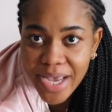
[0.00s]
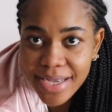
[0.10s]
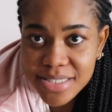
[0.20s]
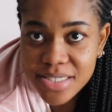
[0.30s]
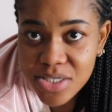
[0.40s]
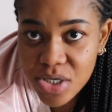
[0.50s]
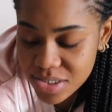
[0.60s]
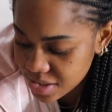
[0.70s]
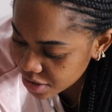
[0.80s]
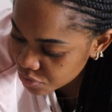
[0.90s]
we are
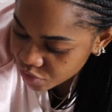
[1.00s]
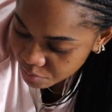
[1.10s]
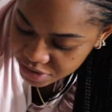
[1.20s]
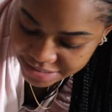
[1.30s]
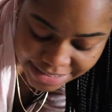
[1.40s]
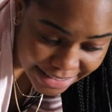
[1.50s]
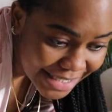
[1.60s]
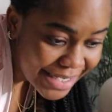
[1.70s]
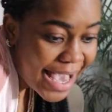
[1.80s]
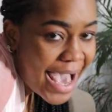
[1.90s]
discussing remodeling
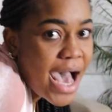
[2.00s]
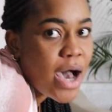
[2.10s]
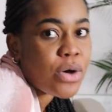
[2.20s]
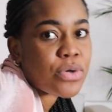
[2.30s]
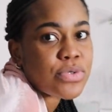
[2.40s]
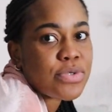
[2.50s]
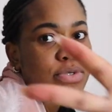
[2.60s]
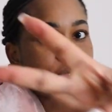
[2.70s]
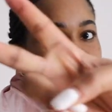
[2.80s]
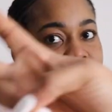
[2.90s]
the
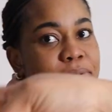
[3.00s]
house.